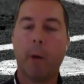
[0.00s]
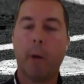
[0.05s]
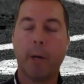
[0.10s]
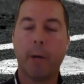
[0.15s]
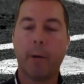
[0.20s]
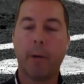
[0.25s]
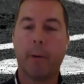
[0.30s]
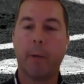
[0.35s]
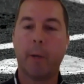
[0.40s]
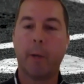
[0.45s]
where
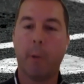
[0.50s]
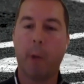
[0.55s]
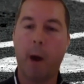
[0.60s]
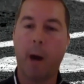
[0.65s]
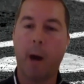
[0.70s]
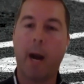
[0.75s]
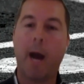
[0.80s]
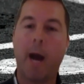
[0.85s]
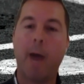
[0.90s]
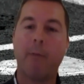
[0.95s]
you you
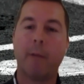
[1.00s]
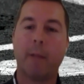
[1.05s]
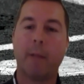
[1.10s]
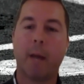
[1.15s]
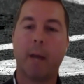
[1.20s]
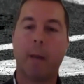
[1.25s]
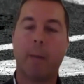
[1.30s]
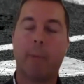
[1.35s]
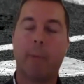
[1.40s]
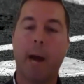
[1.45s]
are having
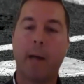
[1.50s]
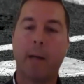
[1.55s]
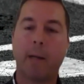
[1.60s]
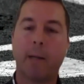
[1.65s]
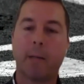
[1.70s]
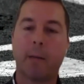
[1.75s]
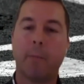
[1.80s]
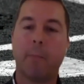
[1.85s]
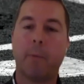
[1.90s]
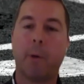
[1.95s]
that
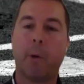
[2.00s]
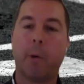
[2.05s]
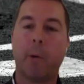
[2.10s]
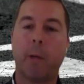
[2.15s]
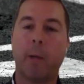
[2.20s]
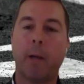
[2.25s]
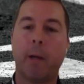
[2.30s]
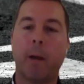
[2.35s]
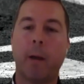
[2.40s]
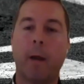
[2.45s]
practice
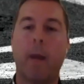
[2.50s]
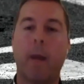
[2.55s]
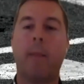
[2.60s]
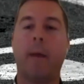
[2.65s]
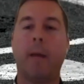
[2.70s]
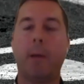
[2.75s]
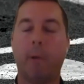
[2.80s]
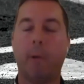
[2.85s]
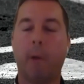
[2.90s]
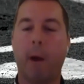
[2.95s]
component and
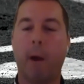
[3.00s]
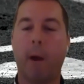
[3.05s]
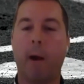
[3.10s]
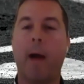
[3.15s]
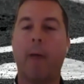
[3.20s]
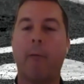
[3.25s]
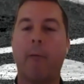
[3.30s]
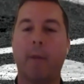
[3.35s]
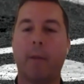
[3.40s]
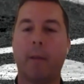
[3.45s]
then you are
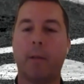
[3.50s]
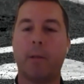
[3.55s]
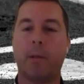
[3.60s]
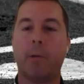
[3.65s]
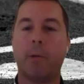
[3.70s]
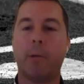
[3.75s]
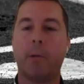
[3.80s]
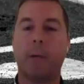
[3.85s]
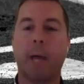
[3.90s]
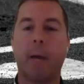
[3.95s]
having the
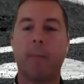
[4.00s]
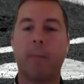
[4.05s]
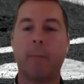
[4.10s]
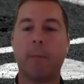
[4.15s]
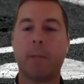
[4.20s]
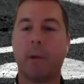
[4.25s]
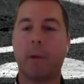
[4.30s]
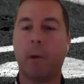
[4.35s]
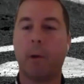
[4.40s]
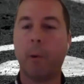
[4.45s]
two
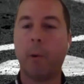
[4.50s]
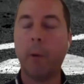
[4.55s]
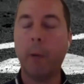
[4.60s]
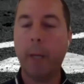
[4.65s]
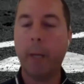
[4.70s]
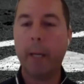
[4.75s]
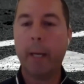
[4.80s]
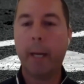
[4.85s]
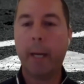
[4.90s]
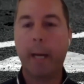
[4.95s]
games. So
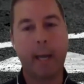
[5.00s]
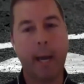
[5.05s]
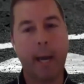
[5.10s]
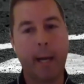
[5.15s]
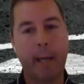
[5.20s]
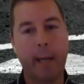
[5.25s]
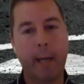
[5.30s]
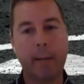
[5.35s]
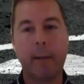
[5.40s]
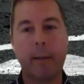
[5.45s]

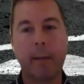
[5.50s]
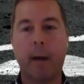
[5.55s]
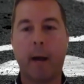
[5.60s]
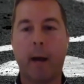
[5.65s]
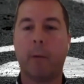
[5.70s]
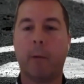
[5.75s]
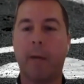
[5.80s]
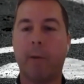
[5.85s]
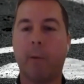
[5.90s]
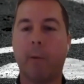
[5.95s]
again,
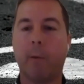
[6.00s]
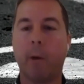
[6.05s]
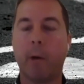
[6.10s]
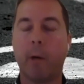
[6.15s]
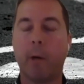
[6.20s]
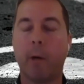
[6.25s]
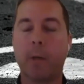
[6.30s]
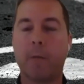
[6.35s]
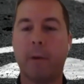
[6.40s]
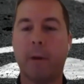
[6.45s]
whatever
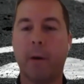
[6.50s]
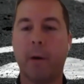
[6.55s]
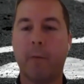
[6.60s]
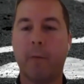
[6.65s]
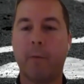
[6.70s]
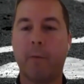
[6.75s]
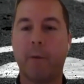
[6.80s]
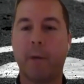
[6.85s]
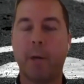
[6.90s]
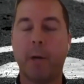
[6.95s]
works for,
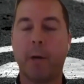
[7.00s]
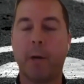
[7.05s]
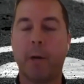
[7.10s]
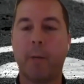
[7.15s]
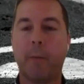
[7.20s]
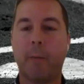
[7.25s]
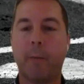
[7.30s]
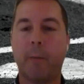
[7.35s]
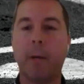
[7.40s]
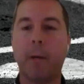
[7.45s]
for your
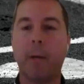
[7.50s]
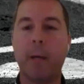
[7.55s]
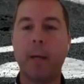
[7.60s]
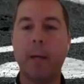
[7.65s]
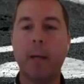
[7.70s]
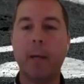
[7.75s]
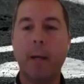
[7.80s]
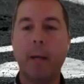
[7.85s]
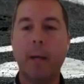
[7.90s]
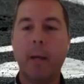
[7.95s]
community,
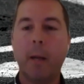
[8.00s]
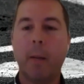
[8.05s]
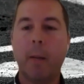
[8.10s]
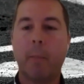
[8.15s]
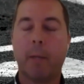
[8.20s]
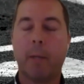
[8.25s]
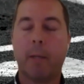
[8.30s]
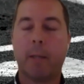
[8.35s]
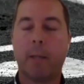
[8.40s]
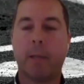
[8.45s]

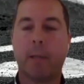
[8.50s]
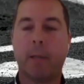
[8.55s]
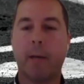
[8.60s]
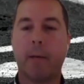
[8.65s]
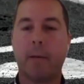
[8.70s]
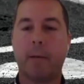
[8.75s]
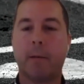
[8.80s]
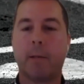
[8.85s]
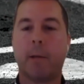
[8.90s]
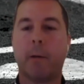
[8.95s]
but
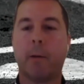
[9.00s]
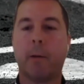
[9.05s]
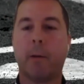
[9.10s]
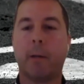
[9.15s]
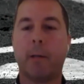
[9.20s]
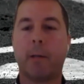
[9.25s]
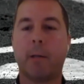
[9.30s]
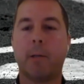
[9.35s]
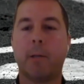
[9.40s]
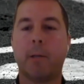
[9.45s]
uh,
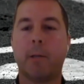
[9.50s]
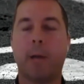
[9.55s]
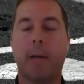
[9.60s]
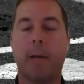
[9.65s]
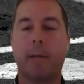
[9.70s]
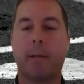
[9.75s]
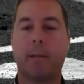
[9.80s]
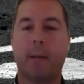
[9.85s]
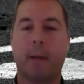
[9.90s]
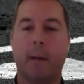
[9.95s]
certainly
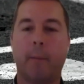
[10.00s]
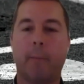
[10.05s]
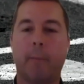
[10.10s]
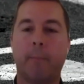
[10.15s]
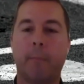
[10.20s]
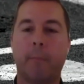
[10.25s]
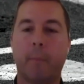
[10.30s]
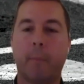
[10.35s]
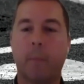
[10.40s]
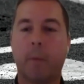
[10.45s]
suggest um,
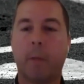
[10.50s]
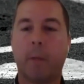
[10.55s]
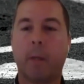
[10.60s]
